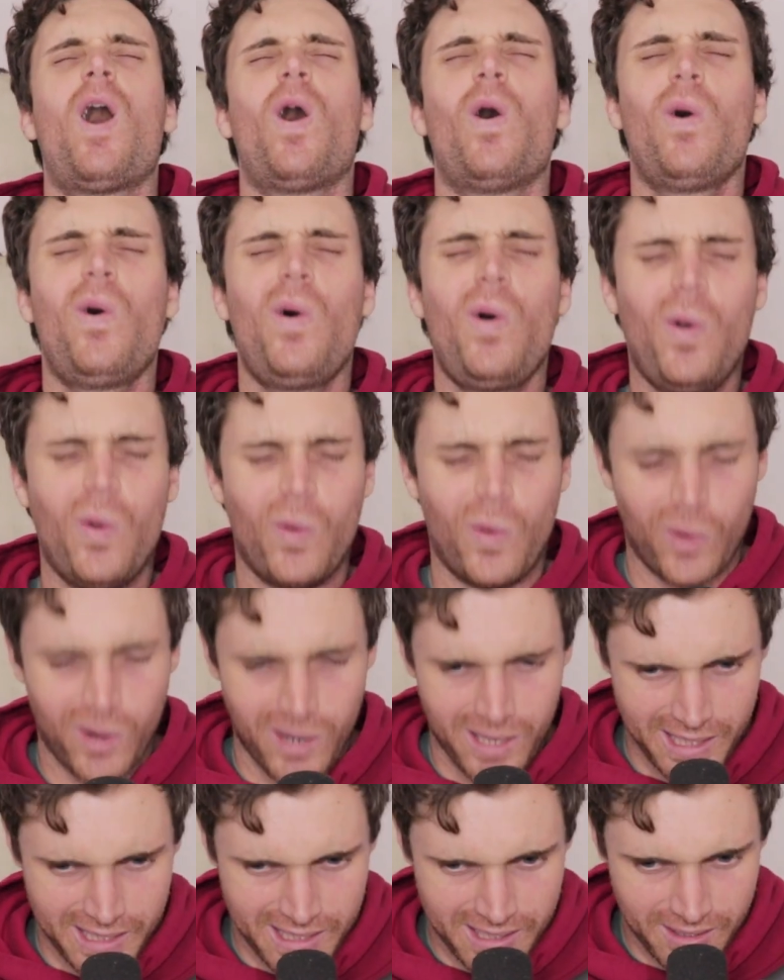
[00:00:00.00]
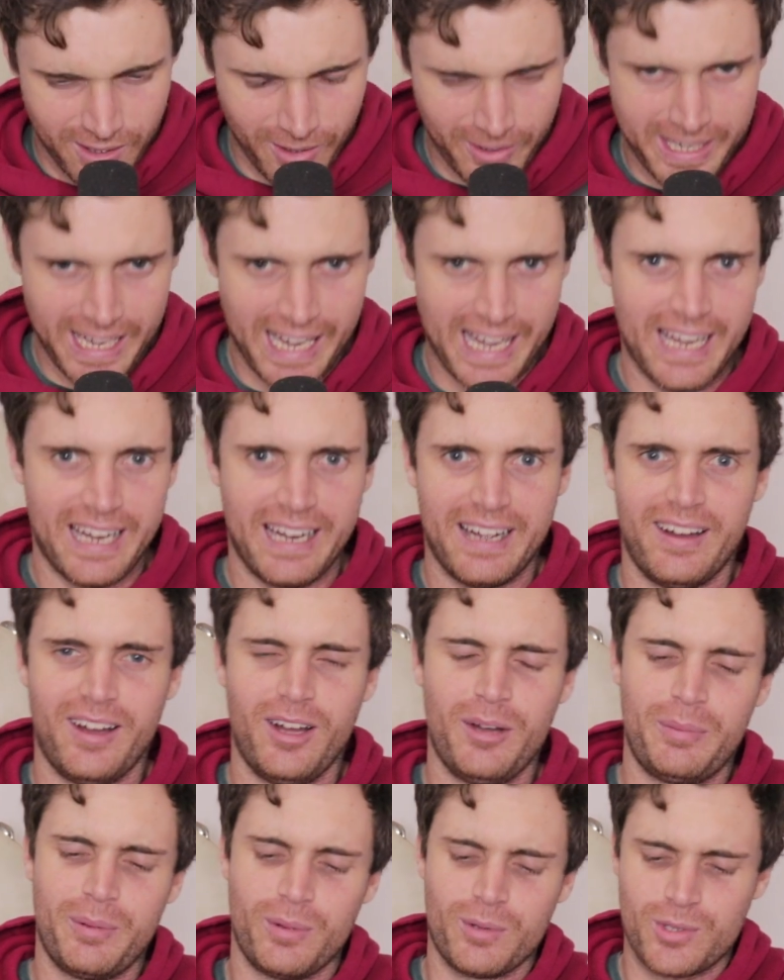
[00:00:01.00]
Oh, okay.
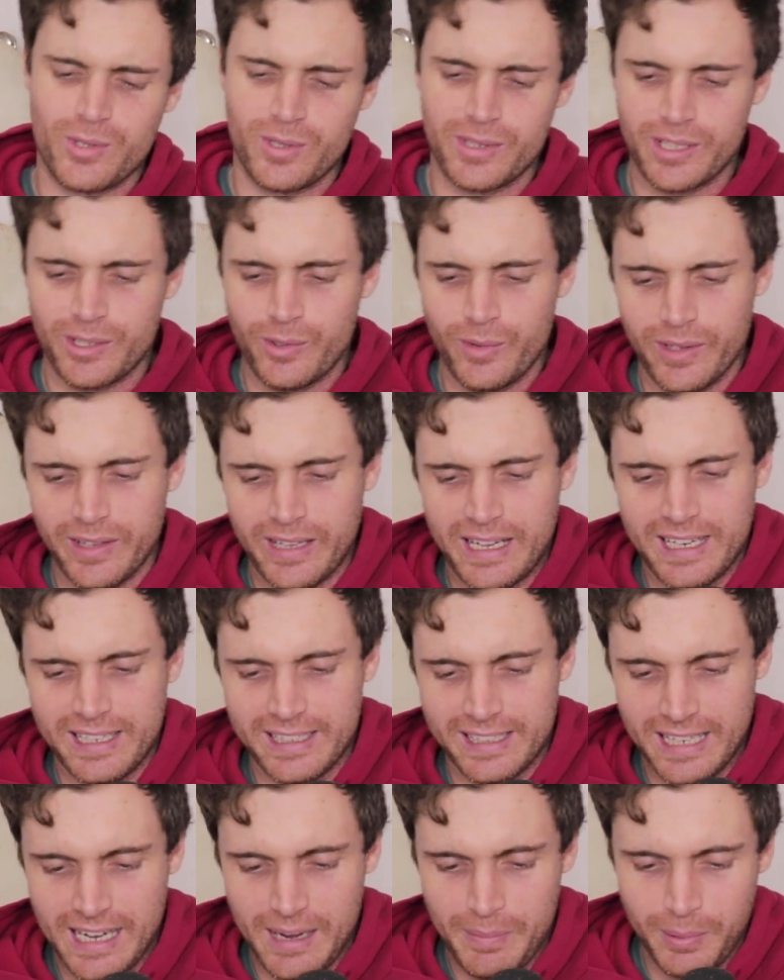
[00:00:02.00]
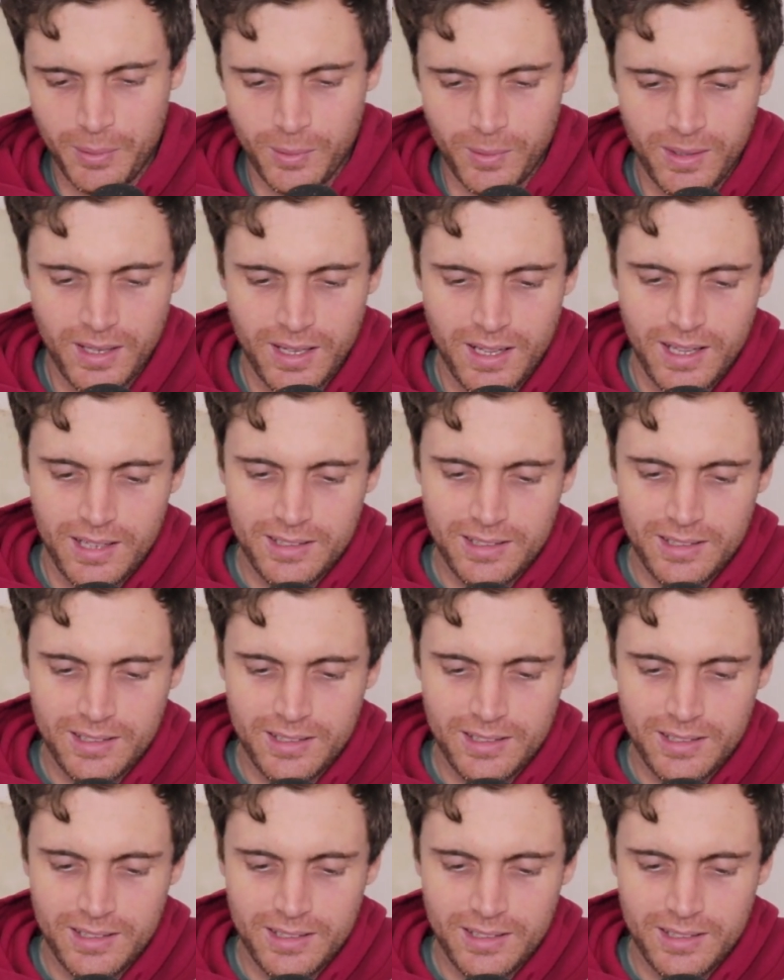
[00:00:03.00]
Hope you enjoyed the gorilla eating an apple.